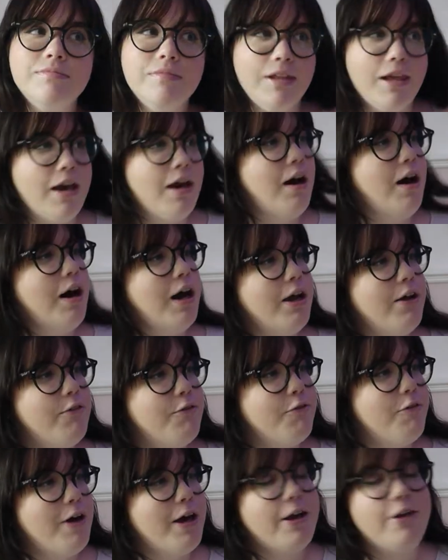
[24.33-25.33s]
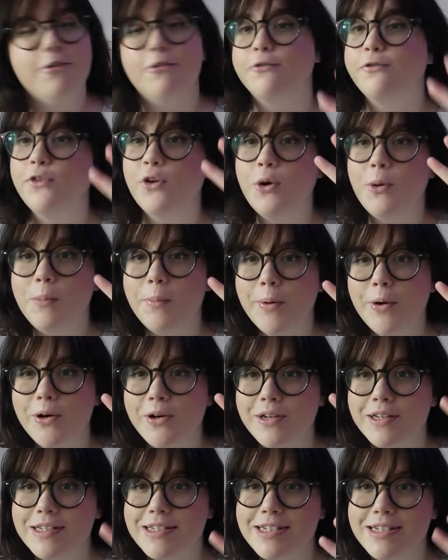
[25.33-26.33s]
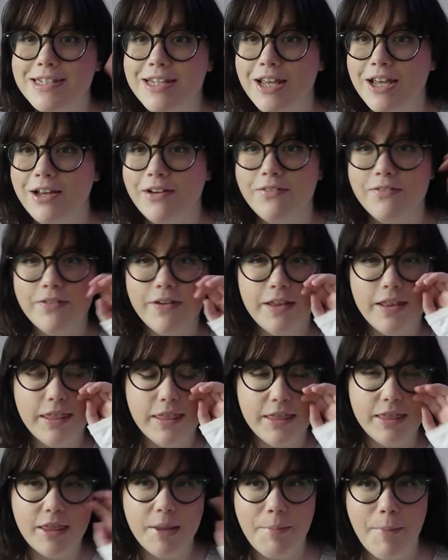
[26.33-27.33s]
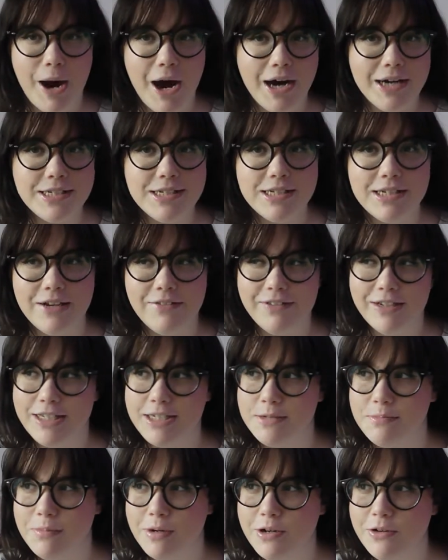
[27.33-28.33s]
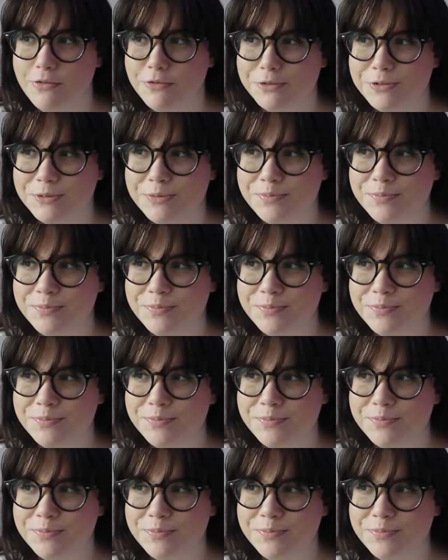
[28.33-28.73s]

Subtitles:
Yeah, I have read 4 books over the past, I think it's a month.